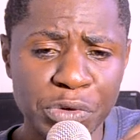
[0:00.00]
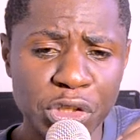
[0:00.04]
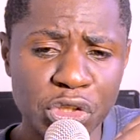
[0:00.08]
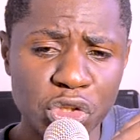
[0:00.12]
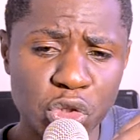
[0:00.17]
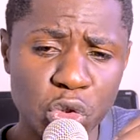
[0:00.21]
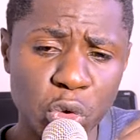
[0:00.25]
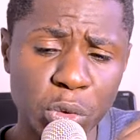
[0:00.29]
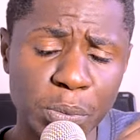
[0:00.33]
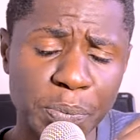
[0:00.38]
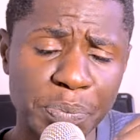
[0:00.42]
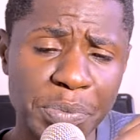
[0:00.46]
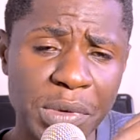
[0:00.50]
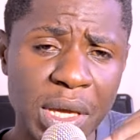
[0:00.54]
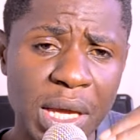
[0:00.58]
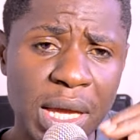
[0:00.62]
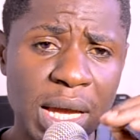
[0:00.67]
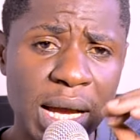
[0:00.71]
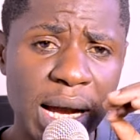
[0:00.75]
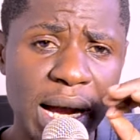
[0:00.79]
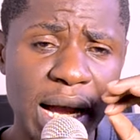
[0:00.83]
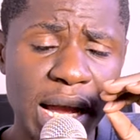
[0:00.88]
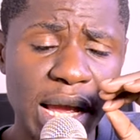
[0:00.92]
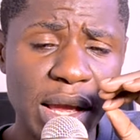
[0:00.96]
So
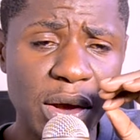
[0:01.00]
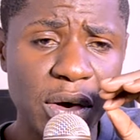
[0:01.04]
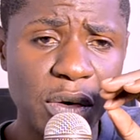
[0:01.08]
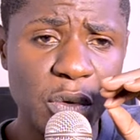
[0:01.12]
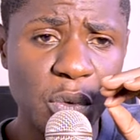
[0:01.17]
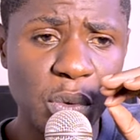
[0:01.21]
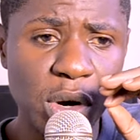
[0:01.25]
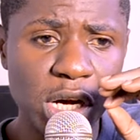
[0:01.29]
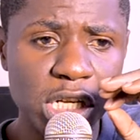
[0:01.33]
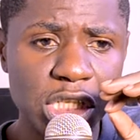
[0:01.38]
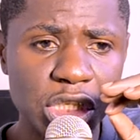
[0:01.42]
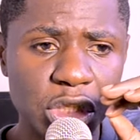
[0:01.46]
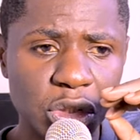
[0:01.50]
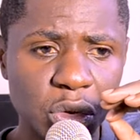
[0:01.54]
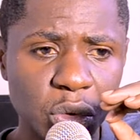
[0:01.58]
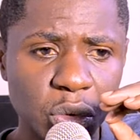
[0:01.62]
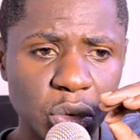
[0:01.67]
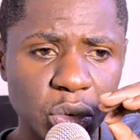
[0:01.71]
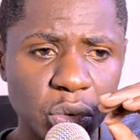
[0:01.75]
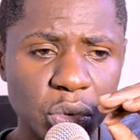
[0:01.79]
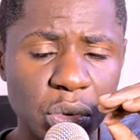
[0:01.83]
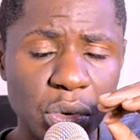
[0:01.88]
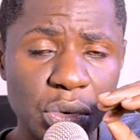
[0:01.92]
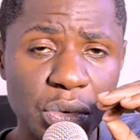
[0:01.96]
I want
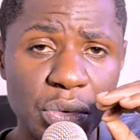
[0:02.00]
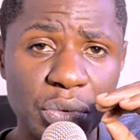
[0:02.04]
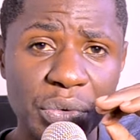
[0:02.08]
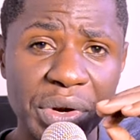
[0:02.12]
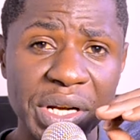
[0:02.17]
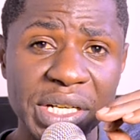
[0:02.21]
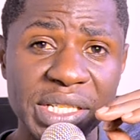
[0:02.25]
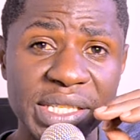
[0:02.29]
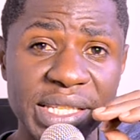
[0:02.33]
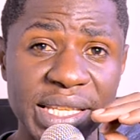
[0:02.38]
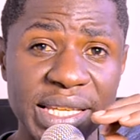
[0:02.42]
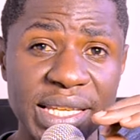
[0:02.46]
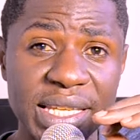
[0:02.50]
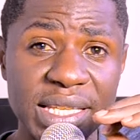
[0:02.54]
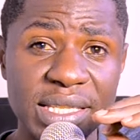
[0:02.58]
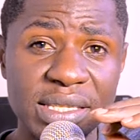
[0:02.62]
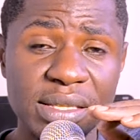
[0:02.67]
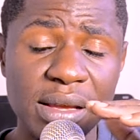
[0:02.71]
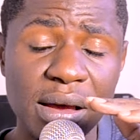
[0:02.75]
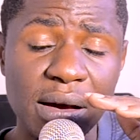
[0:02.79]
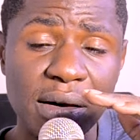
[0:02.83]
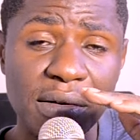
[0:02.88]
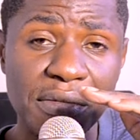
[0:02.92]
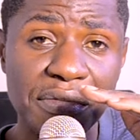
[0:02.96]
to read
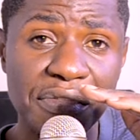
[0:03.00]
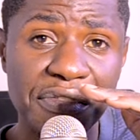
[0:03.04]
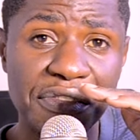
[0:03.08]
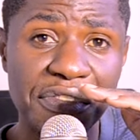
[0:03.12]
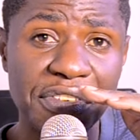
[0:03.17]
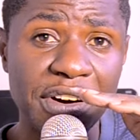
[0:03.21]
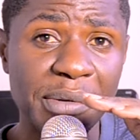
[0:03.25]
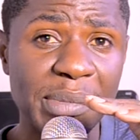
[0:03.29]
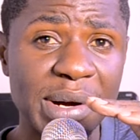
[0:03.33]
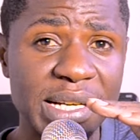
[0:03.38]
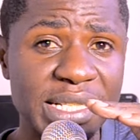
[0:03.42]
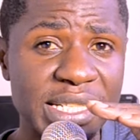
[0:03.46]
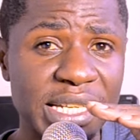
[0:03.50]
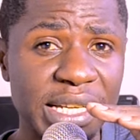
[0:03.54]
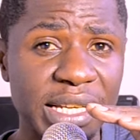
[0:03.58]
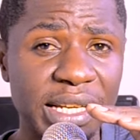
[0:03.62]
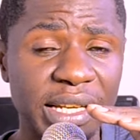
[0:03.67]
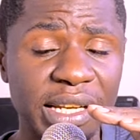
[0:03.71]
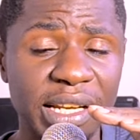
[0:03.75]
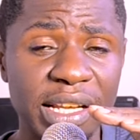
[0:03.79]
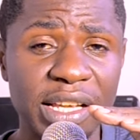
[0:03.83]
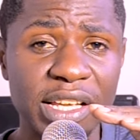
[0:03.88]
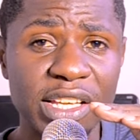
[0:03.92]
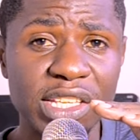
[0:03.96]
these verbatim
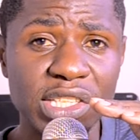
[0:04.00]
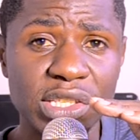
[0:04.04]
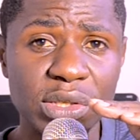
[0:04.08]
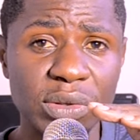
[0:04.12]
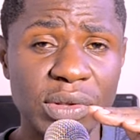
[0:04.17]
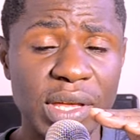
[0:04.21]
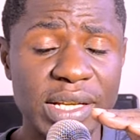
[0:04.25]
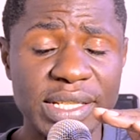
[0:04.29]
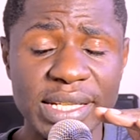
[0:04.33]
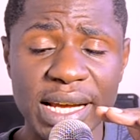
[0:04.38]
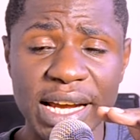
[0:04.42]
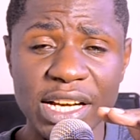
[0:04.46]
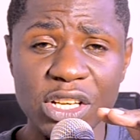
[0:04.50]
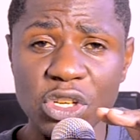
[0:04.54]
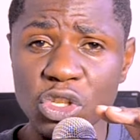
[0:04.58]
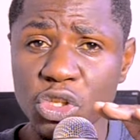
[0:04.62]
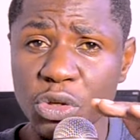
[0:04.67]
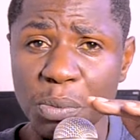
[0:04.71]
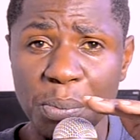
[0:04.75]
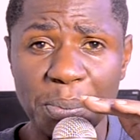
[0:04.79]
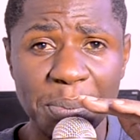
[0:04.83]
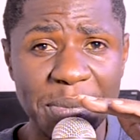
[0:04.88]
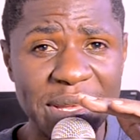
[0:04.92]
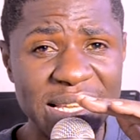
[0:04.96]
so that I
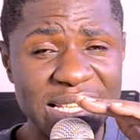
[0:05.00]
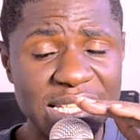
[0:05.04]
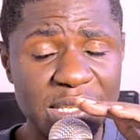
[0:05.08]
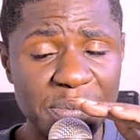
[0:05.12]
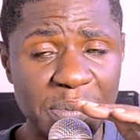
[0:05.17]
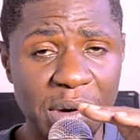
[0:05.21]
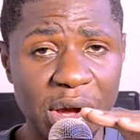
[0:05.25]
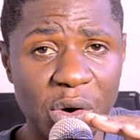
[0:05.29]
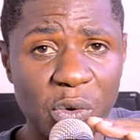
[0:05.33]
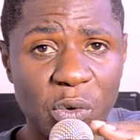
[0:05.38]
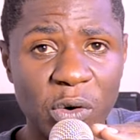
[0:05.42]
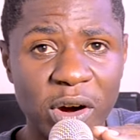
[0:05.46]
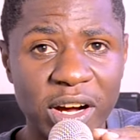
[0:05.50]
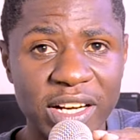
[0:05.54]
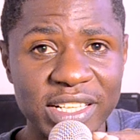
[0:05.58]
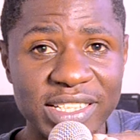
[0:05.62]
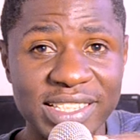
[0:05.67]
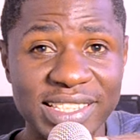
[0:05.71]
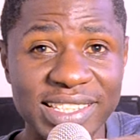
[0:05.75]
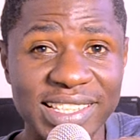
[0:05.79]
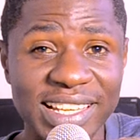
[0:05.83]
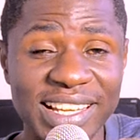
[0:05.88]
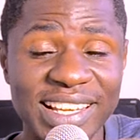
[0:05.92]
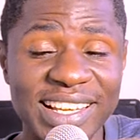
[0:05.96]
don't mince my
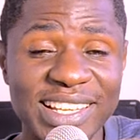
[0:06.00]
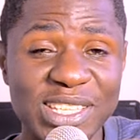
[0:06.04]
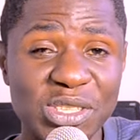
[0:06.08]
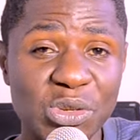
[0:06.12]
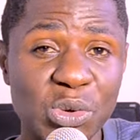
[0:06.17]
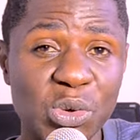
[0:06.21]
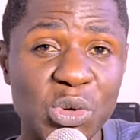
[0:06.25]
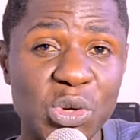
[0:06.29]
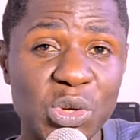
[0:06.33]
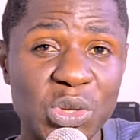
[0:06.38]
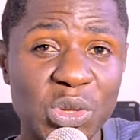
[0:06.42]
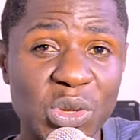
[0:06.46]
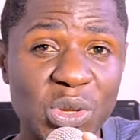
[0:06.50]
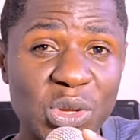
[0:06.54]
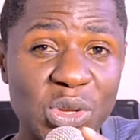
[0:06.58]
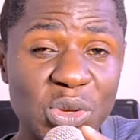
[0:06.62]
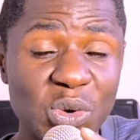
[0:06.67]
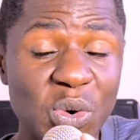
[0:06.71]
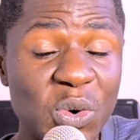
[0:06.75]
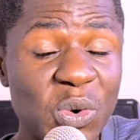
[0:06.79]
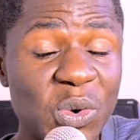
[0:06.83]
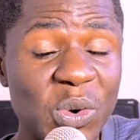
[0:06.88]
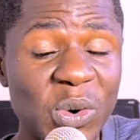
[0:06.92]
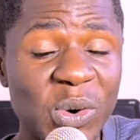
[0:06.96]
words, so
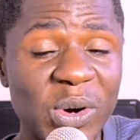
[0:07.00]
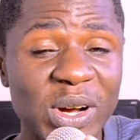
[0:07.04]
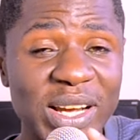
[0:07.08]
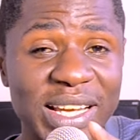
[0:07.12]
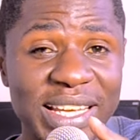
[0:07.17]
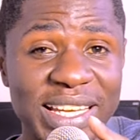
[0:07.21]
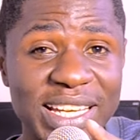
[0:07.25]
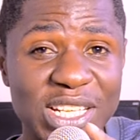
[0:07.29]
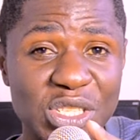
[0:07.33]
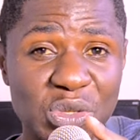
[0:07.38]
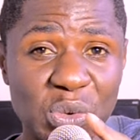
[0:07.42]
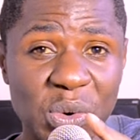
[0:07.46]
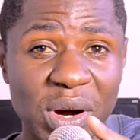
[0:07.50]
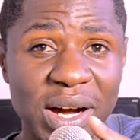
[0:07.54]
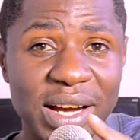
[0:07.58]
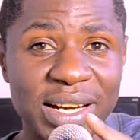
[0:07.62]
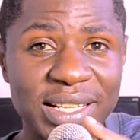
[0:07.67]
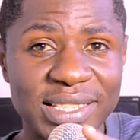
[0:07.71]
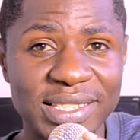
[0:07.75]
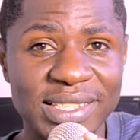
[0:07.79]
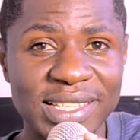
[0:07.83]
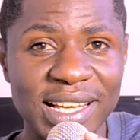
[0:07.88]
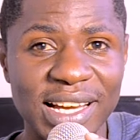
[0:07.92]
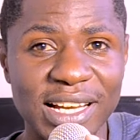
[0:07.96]
you get to
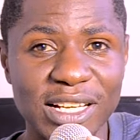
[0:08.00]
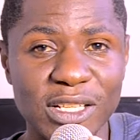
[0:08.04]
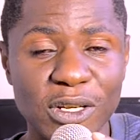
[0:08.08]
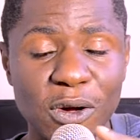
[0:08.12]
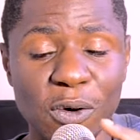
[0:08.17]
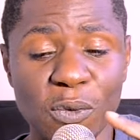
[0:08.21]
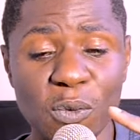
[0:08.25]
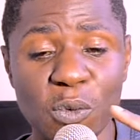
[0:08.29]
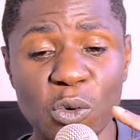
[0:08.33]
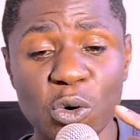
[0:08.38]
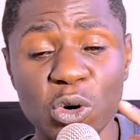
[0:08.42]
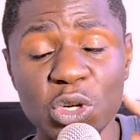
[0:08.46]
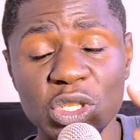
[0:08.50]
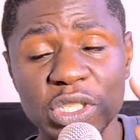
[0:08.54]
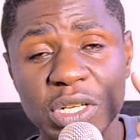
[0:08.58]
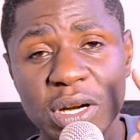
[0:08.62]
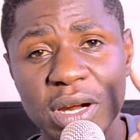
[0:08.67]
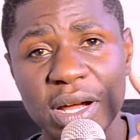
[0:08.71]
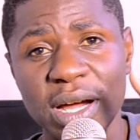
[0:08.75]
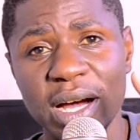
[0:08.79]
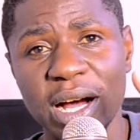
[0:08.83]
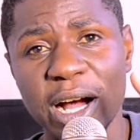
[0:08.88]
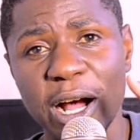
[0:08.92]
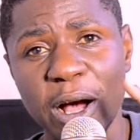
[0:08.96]
understand what
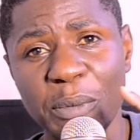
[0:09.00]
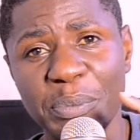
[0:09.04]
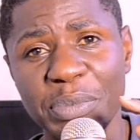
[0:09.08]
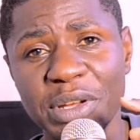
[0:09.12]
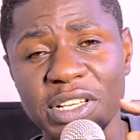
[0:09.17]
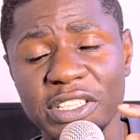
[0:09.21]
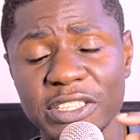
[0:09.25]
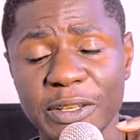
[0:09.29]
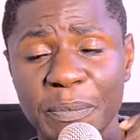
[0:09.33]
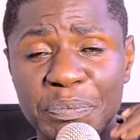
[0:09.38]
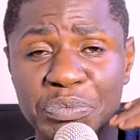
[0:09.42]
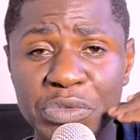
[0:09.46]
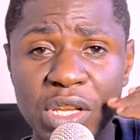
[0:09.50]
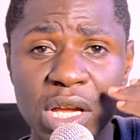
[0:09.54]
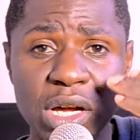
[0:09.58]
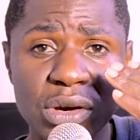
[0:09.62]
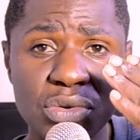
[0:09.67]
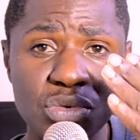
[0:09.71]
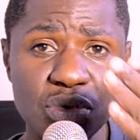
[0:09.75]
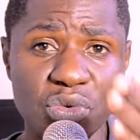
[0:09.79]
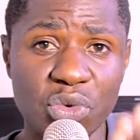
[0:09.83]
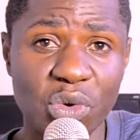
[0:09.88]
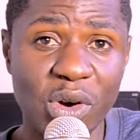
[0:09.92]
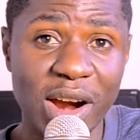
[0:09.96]
happens.
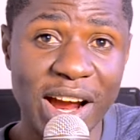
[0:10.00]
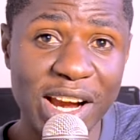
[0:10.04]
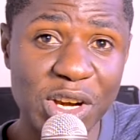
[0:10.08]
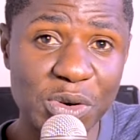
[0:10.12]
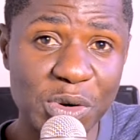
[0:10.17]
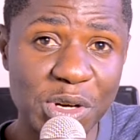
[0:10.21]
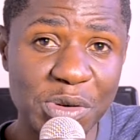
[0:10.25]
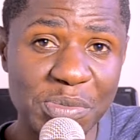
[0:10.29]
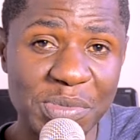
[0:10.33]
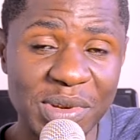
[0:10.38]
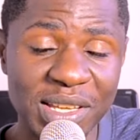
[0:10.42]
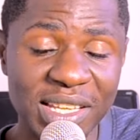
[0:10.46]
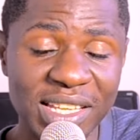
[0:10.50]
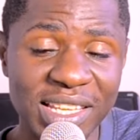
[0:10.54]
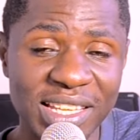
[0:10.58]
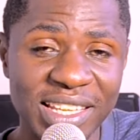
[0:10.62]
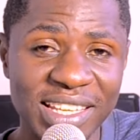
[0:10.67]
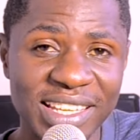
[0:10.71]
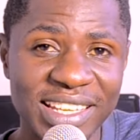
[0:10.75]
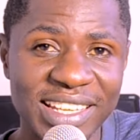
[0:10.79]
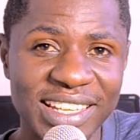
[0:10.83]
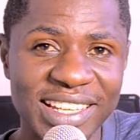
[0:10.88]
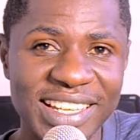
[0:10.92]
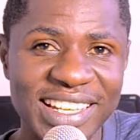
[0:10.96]
Ride with me
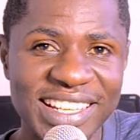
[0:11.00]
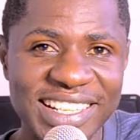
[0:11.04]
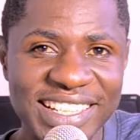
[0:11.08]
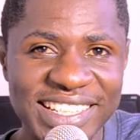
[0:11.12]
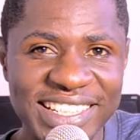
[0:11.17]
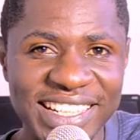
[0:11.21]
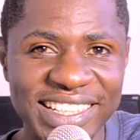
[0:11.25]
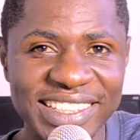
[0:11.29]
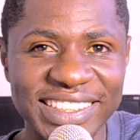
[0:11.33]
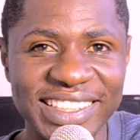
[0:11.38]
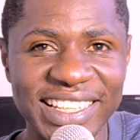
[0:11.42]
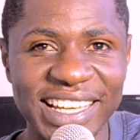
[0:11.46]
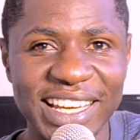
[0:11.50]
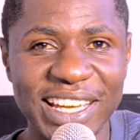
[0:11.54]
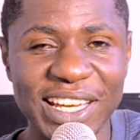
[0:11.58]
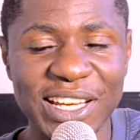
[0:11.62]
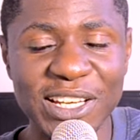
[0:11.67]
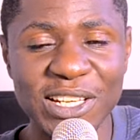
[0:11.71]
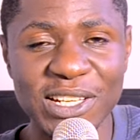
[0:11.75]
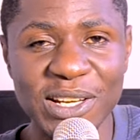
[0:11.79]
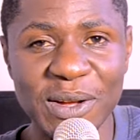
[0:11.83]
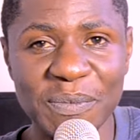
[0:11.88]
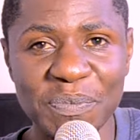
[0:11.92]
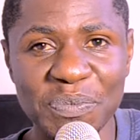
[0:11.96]
till the
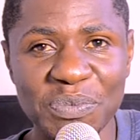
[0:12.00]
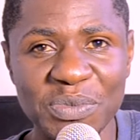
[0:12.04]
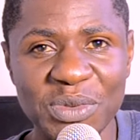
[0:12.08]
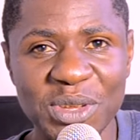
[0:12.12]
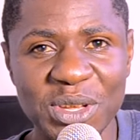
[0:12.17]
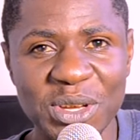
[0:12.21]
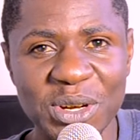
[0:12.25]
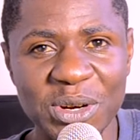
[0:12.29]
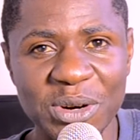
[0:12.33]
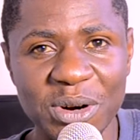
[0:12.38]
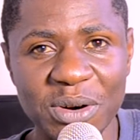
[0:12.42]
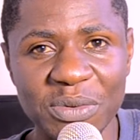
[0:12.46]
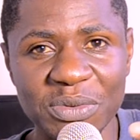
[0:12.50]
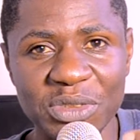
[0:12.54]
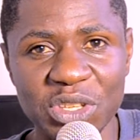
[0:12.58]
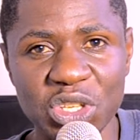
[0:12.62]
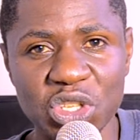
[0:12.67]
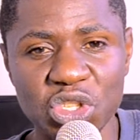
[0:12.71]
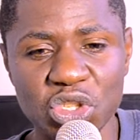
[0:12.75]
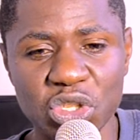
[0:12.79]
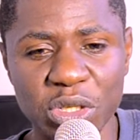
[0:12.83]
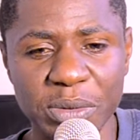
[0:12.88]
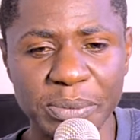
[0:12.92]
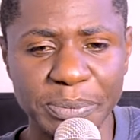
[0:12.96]
end of
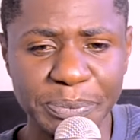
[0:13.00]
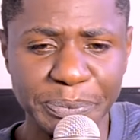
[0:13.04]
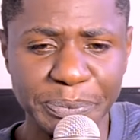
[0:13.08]
this.